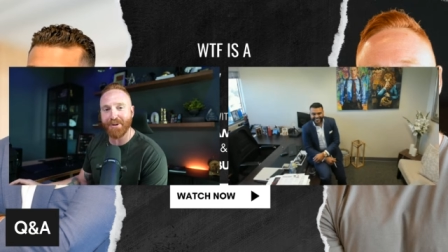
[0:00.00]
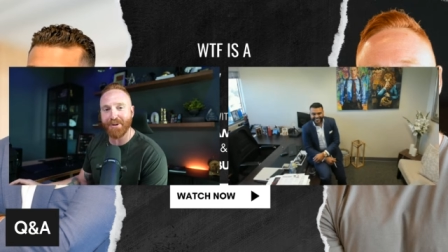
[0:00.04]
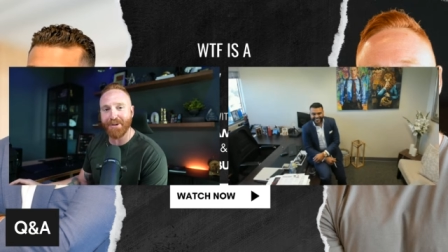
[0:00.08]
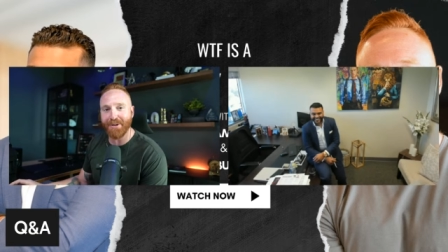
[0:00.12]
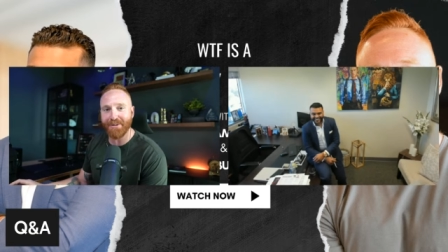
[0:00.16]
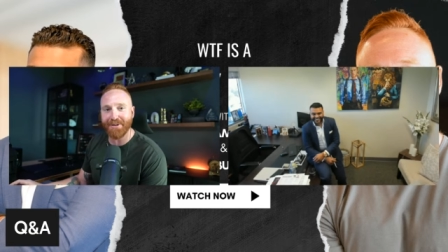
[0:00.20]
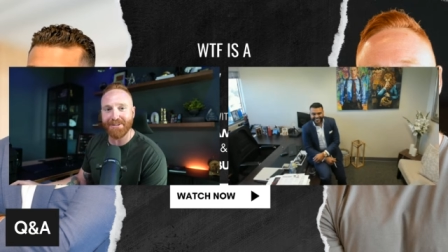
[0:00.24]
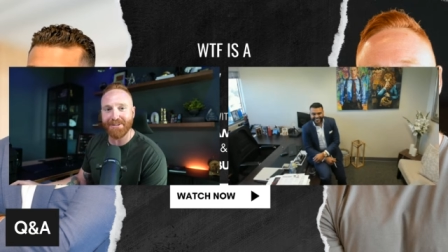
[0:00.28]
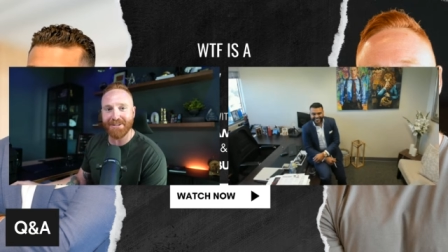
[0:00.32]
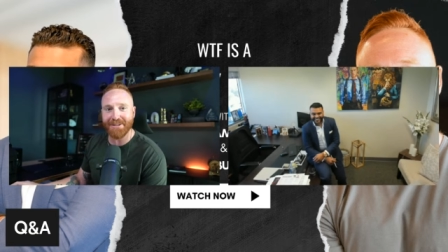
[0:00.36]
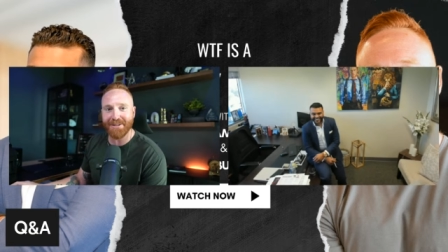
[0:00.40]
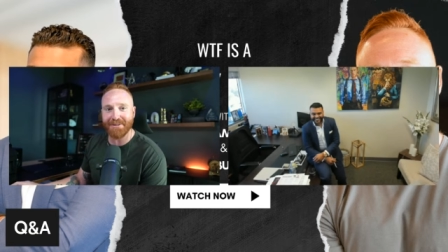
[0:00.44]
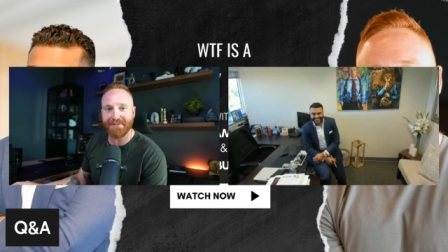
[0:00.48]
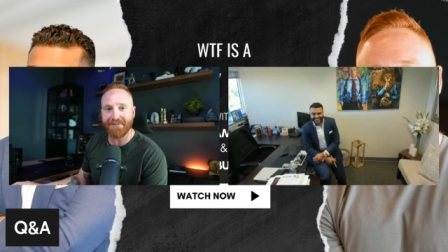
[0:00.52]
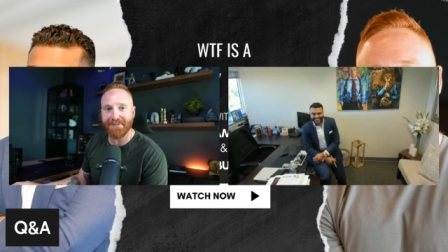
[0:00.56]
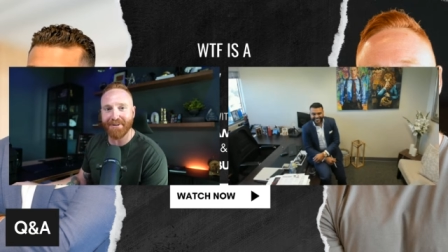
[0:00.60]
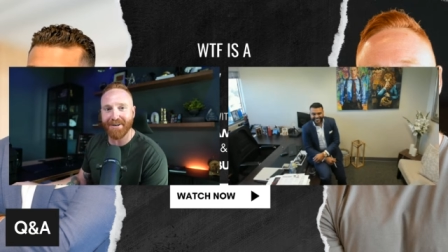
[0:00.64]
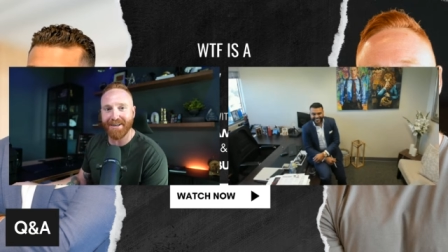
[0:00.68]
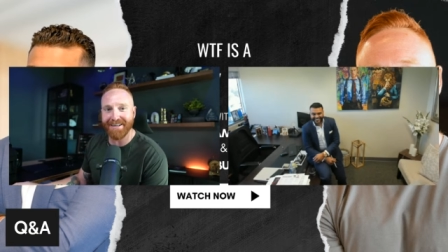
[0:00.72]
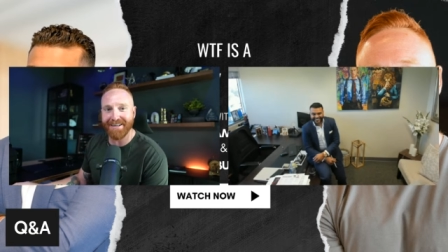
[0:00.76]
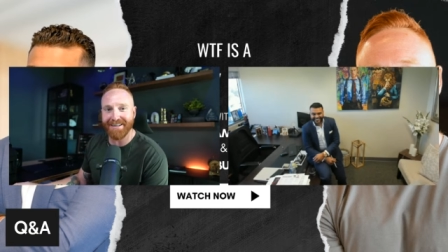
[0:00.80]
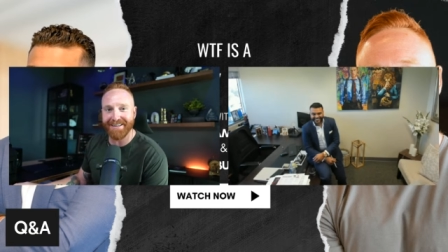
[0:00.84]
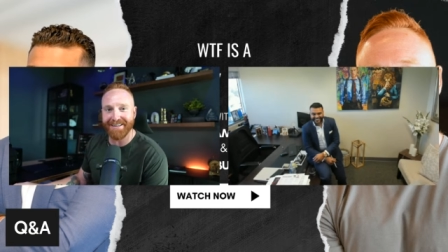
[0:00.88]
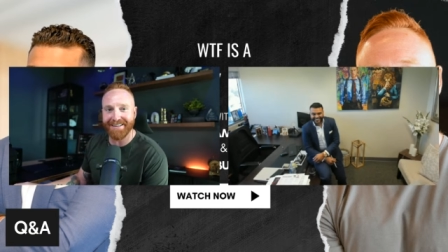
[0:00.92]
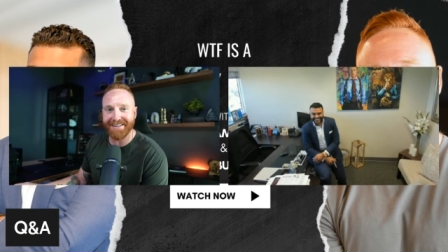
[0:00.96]
threw you into the
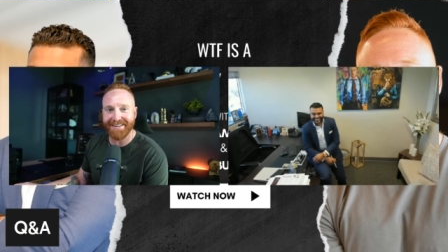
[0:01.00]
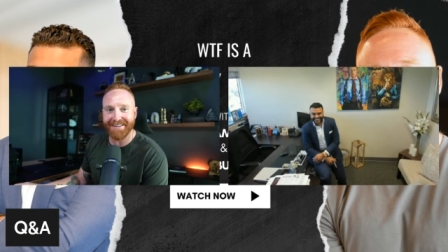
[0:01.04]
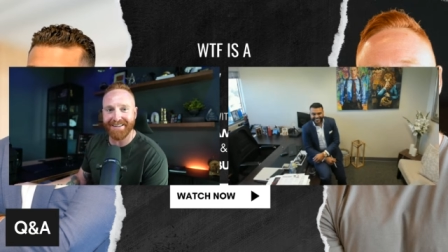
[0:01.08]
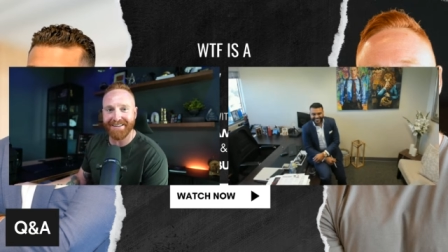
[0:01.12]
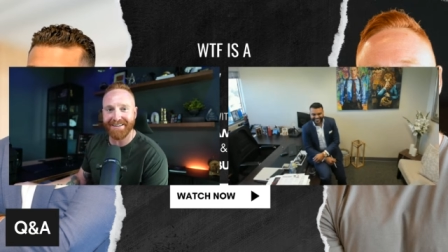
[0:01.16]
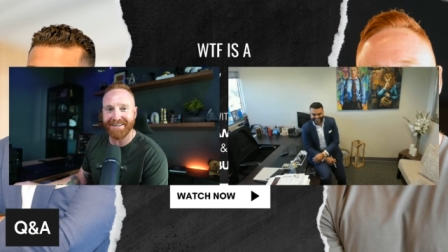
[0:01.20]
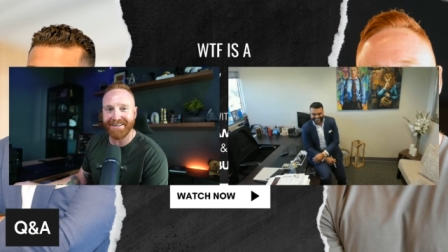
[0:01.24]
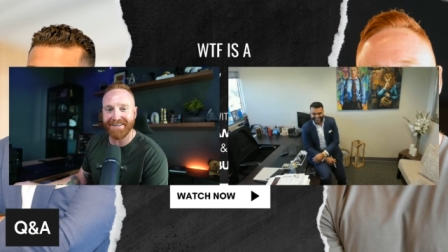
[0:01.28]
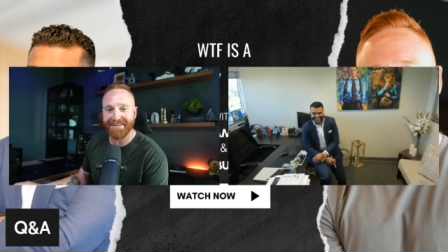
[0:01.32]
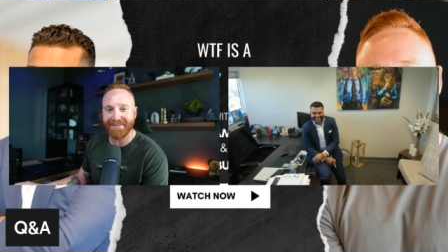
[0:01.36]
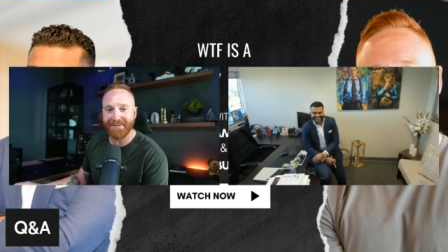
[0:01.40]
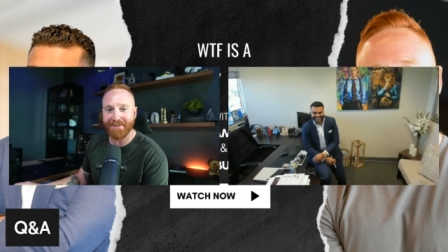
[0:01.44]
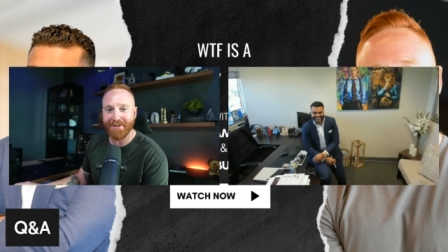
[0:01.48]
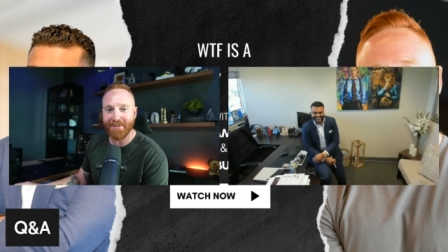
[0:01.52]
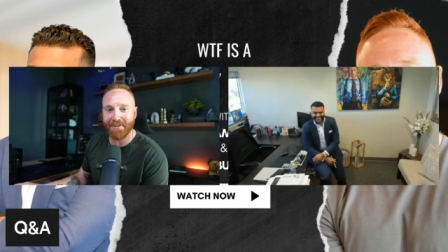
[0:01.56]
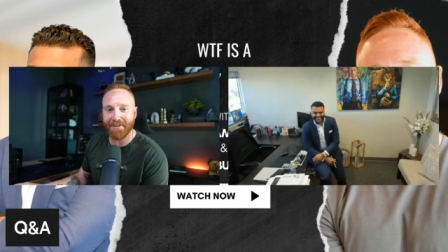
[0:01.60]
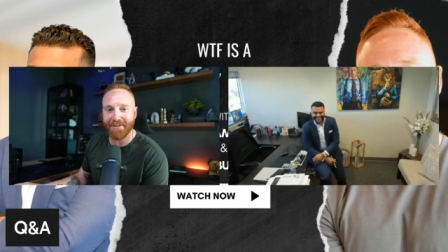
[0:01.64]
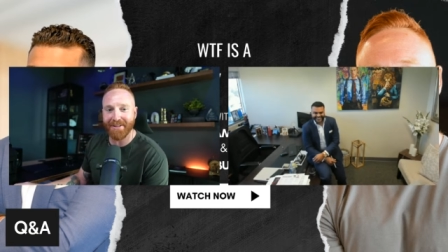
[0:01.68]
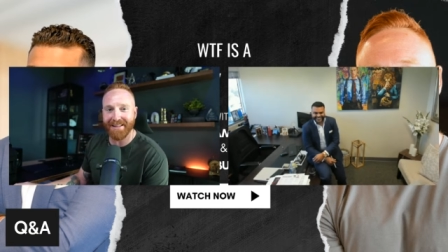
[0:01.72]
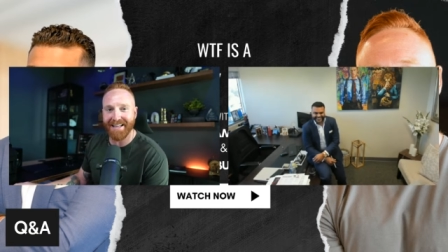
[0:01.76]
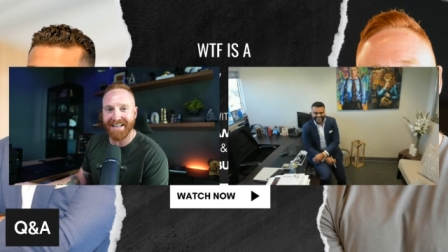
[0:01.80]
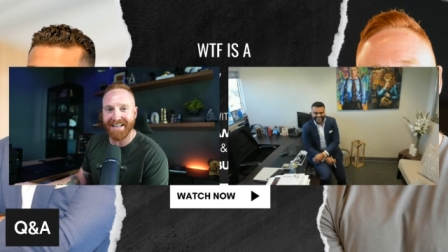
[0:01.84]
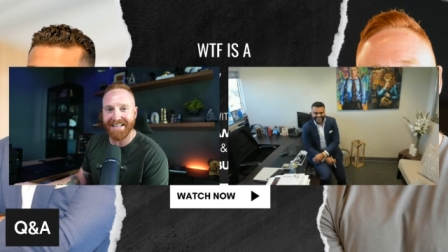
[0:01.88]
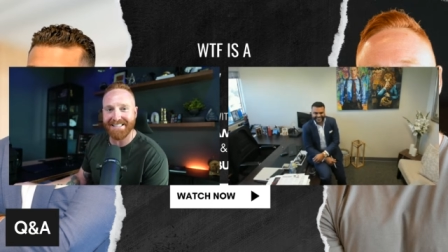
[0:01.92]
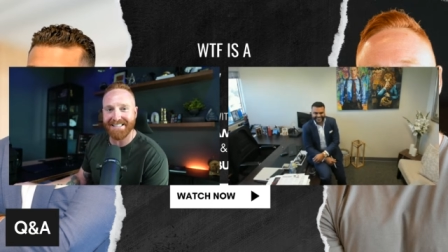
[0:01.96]
fire uh, over
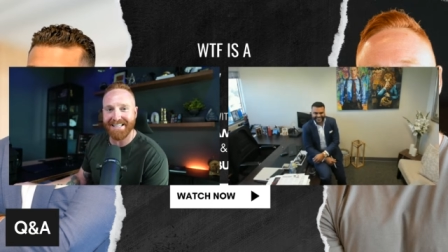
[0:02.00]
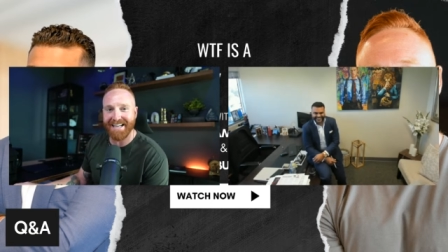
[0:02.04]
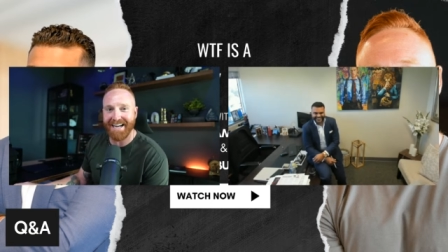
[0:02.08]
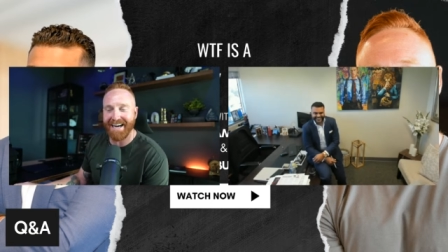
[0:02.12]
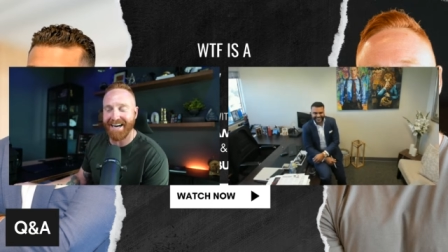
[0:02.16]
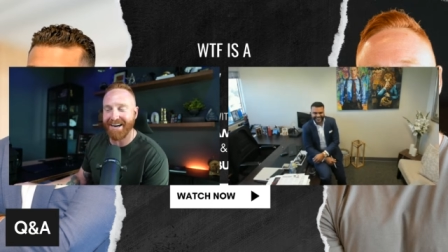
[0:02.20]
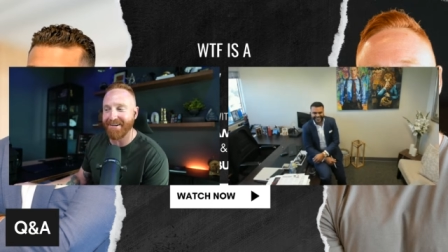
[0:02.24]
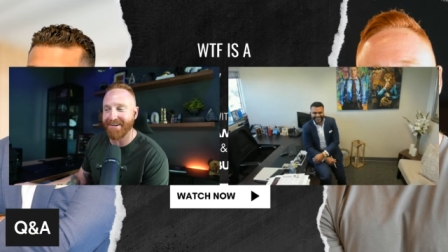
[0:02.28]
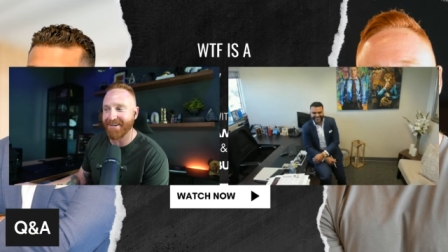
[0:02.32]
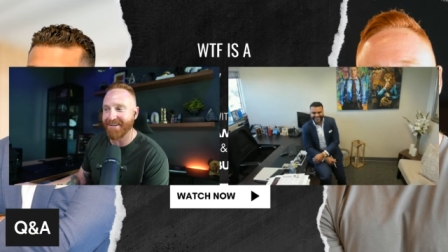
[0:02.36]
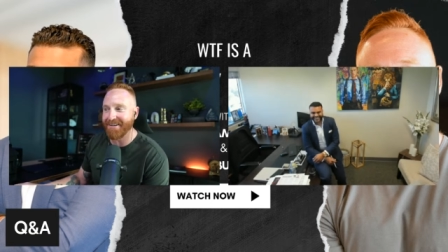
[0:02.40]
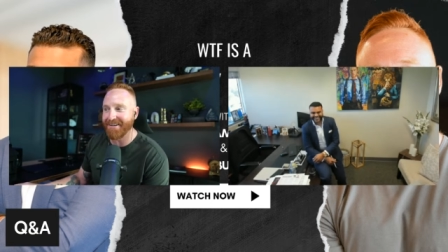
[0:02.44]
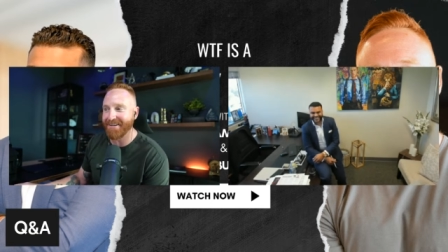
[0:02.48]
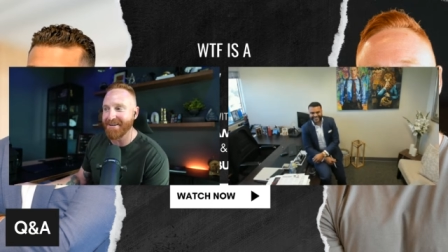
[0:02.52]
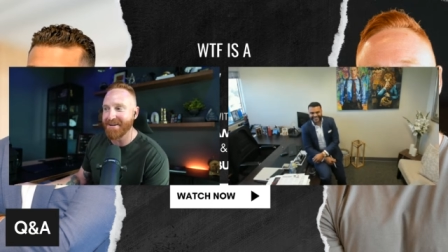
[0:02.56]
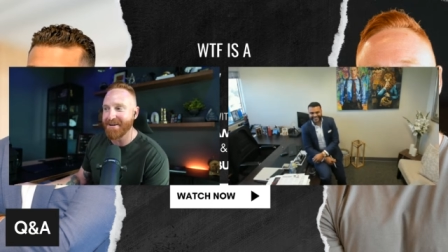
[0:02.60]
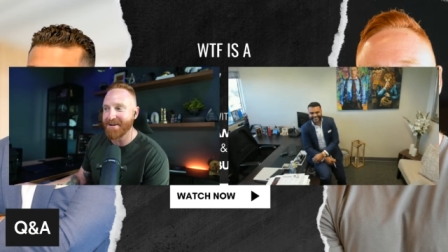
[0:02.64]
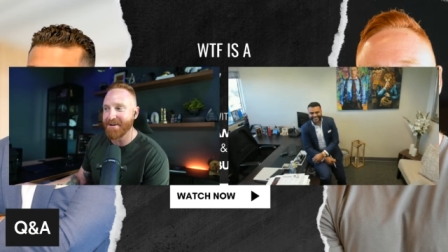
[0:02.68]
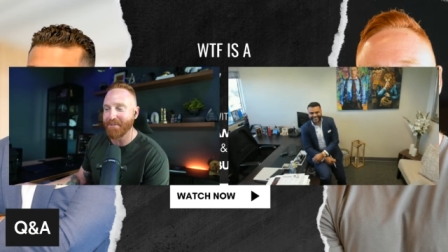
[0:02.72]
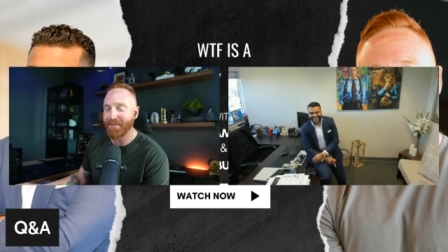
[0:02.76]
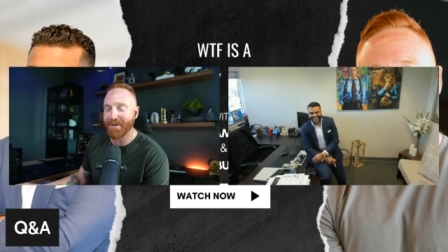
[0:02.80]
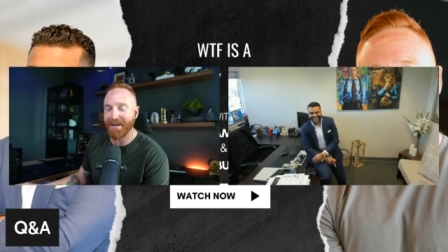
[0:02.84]
the last hour,